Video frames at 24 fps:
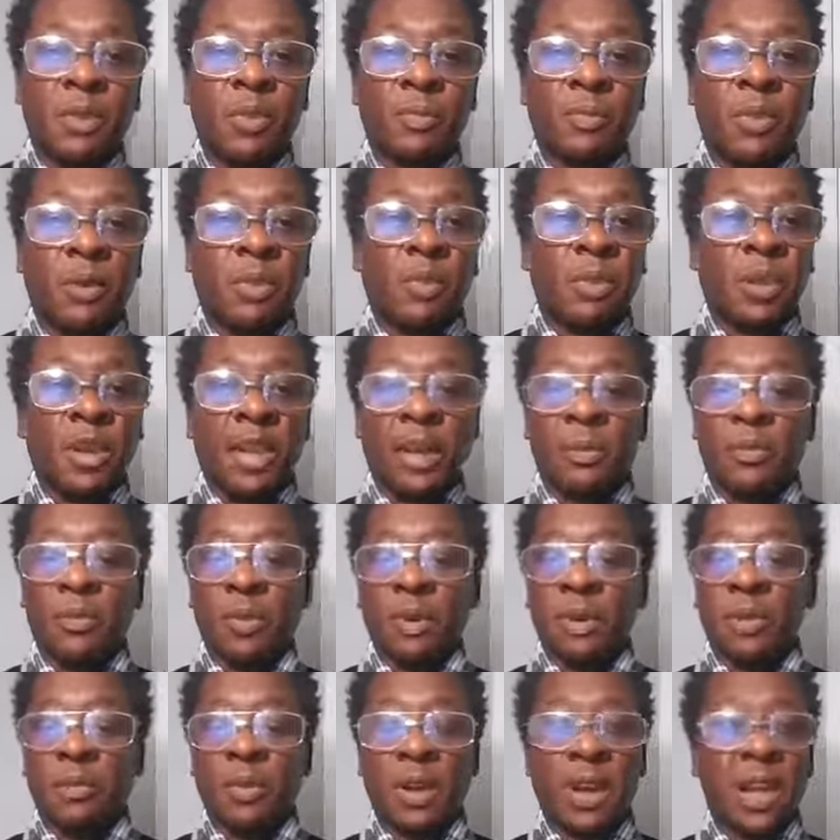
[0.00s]
But when, that, when
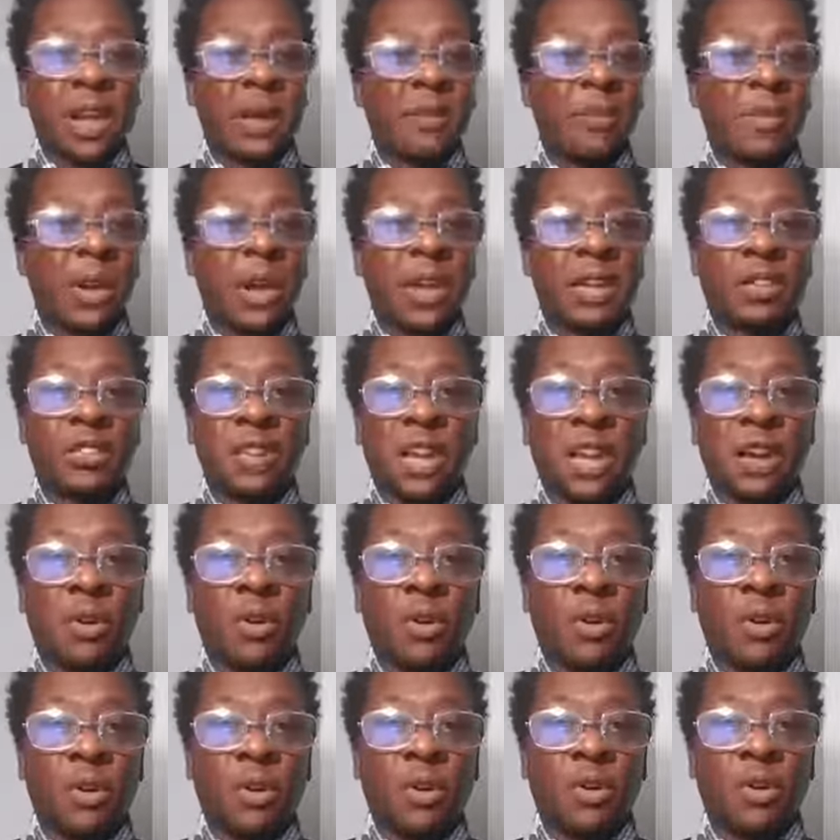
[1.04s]
the campaign is not
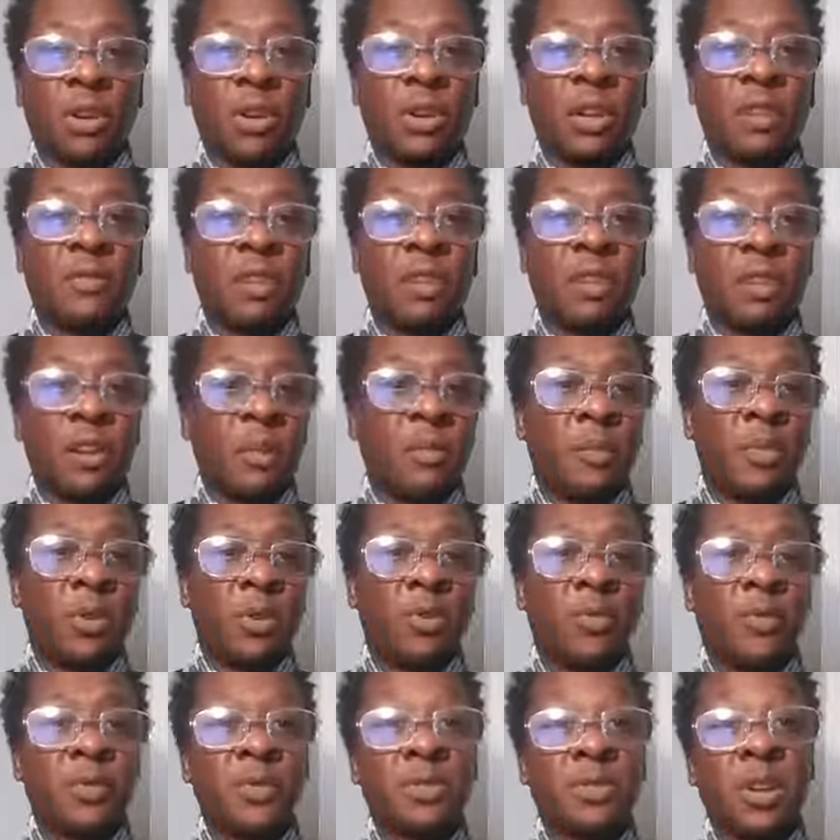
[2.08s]
going on, they're living in their
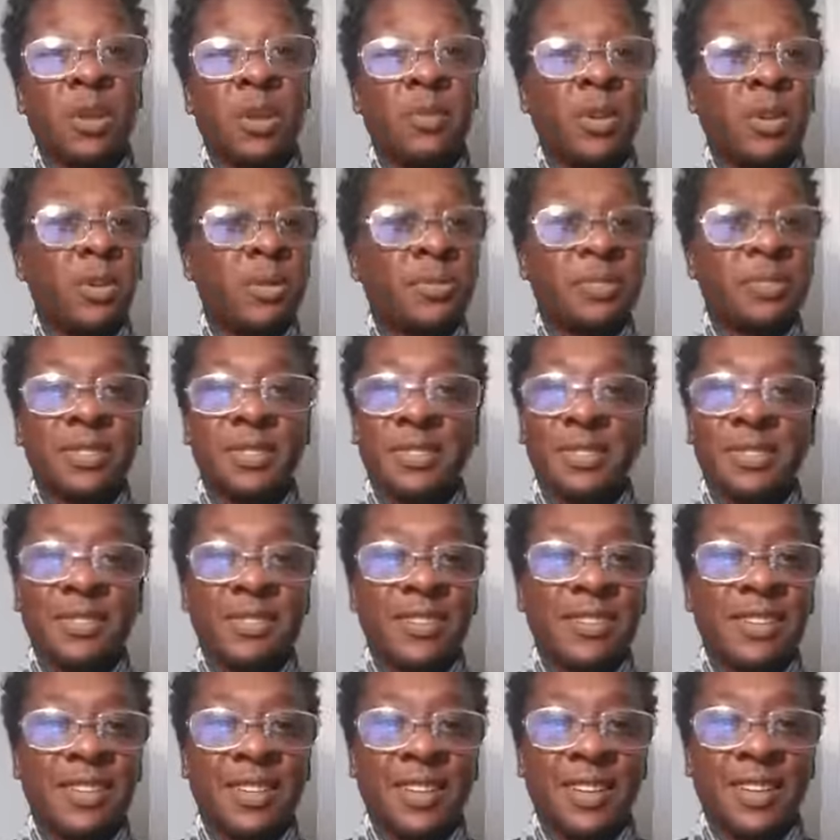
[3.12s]
beautiful suburbs.
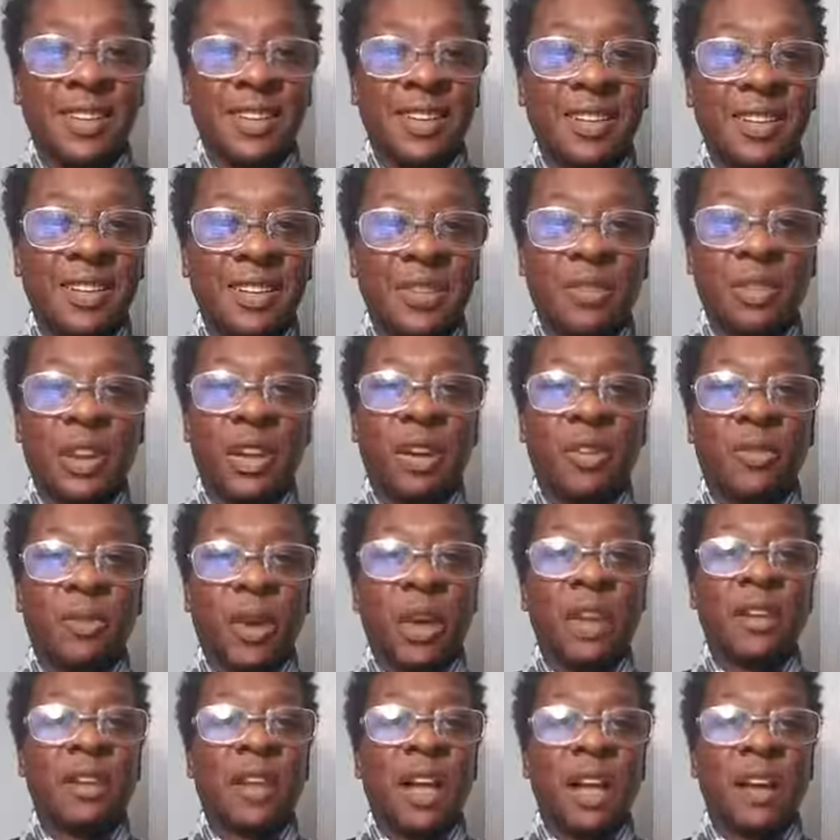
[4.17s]
Living their
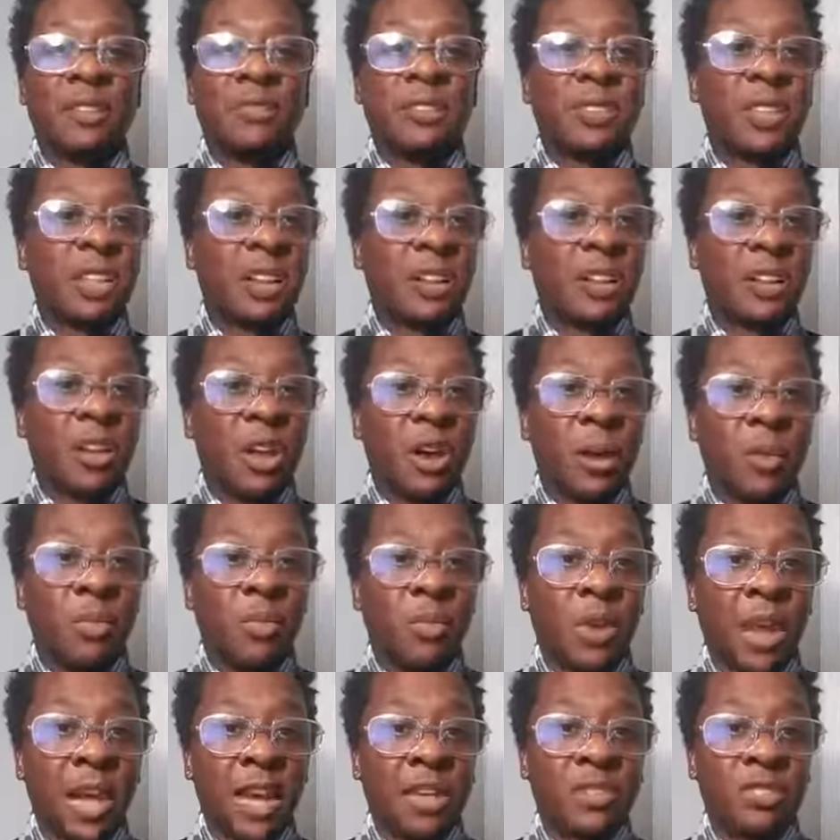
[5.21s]
great lives, sending their
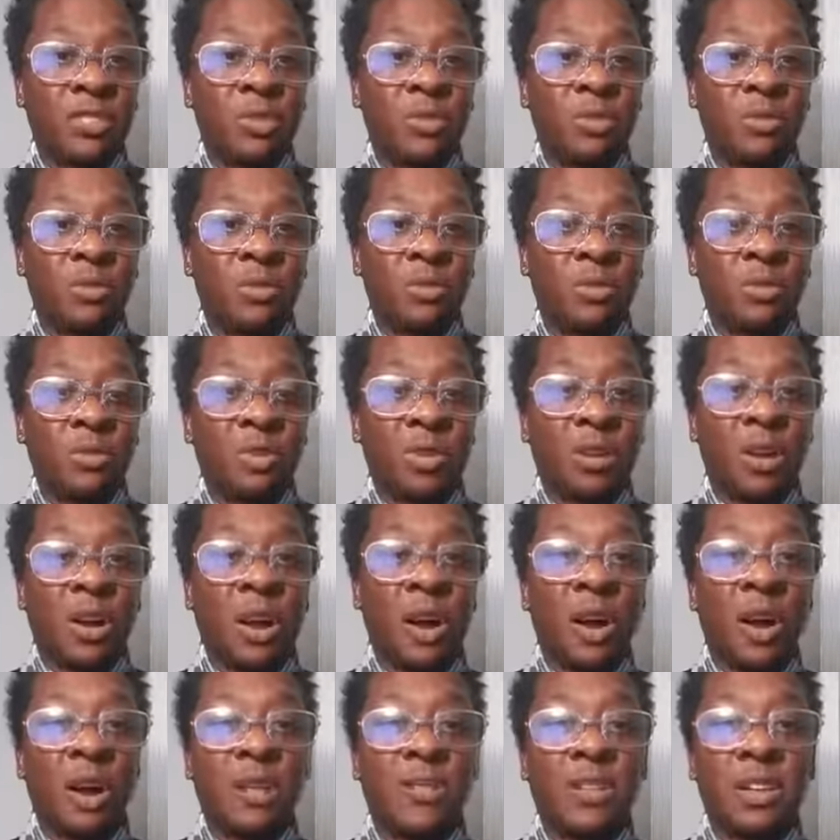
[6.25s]
black children to
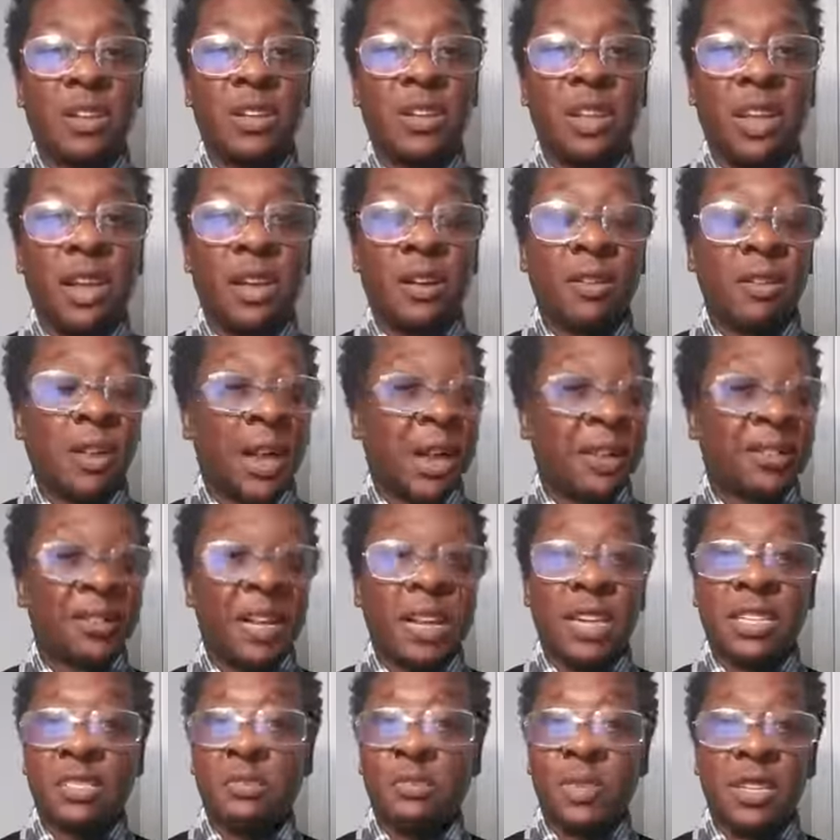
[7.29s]
Harvard and Yale, not to
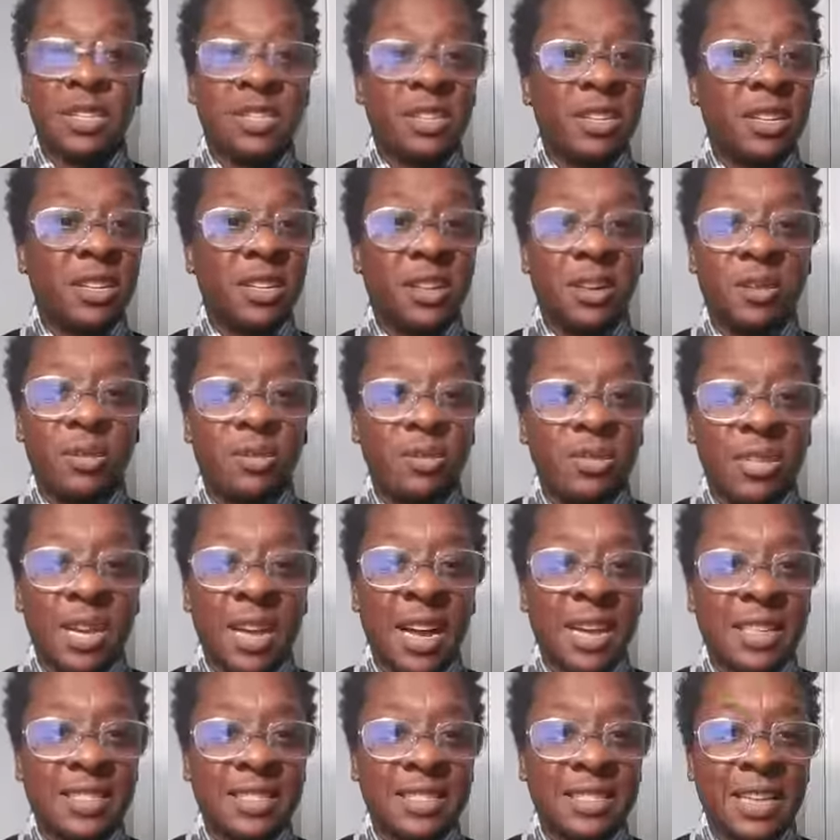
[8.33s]
H B C Us. Yeah,
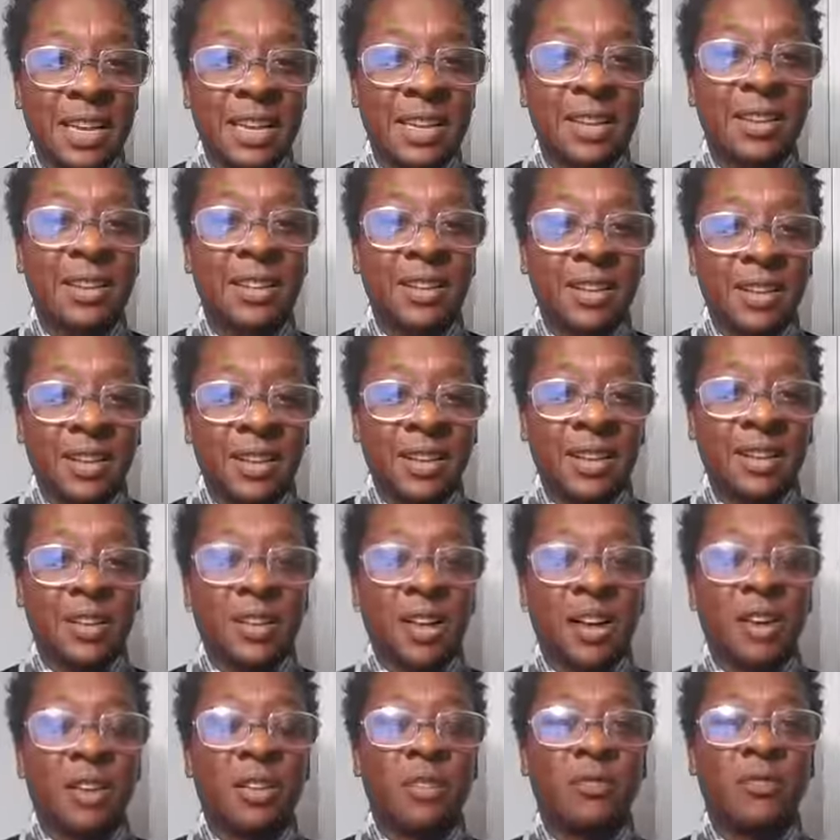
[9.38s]
I said it.
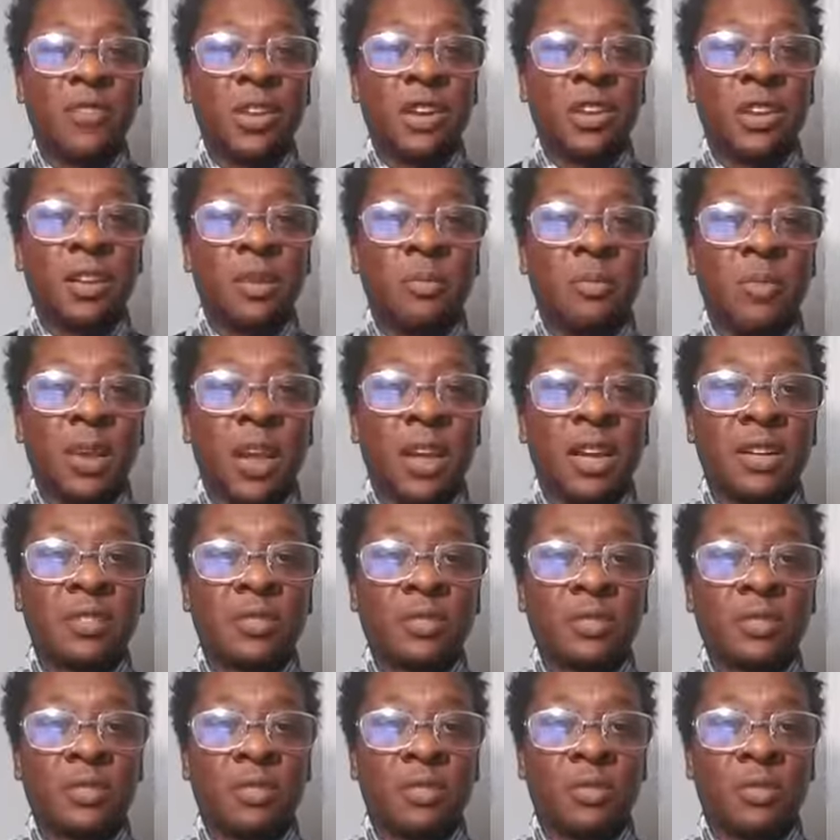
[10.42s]
Y'all can fill in the blanks.